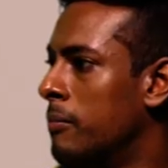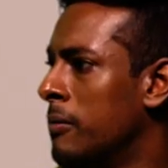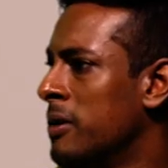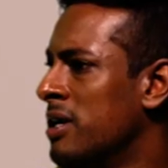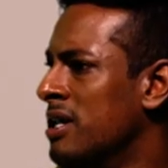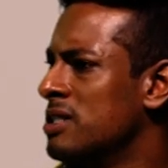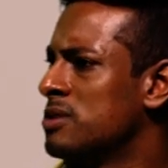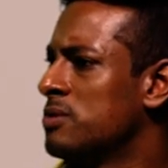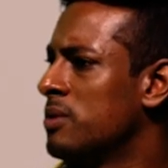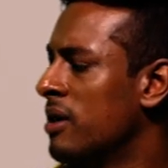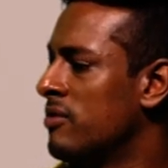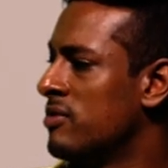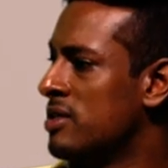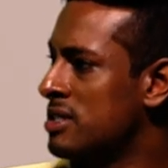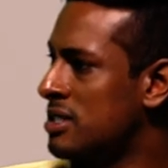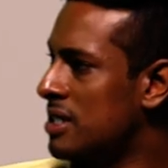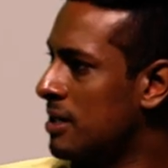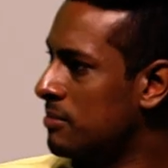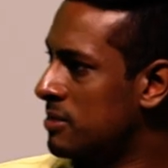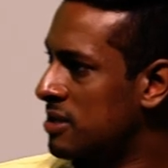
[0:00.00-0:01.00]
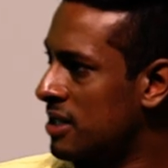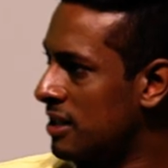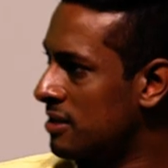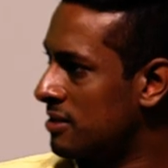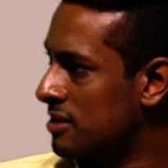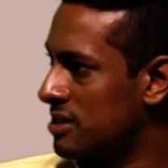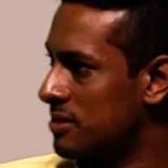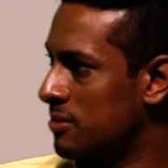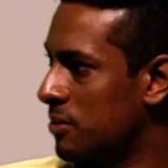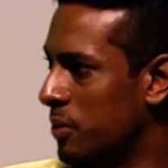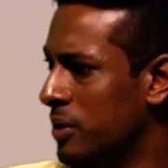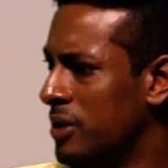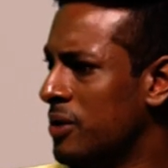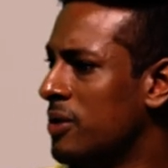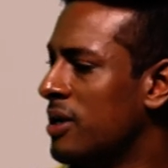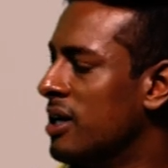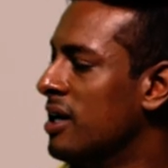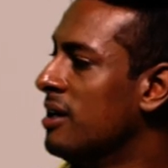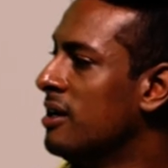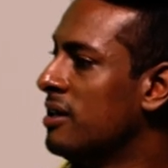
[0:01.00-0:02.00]
yes, we have the same titles. We
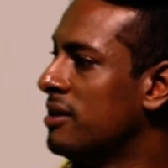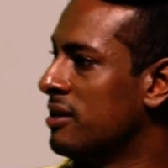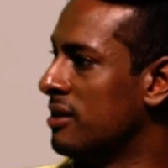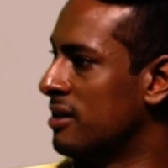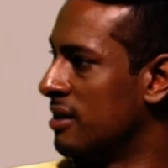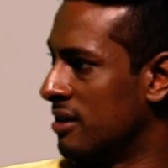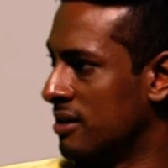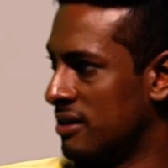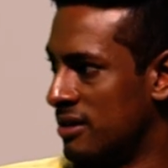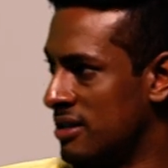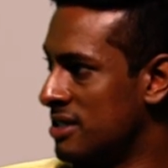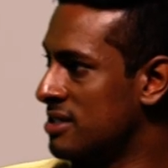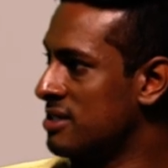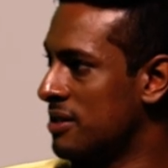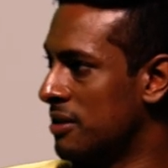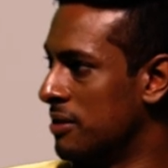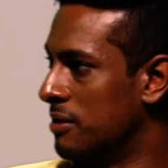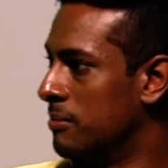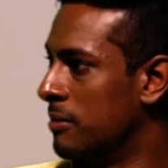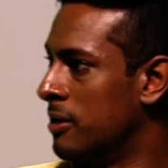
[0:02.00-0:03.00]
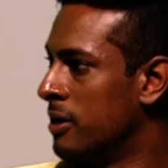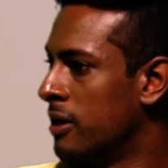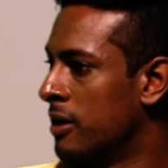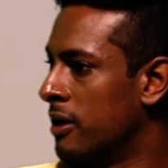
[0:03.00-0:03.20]
don't earn the same.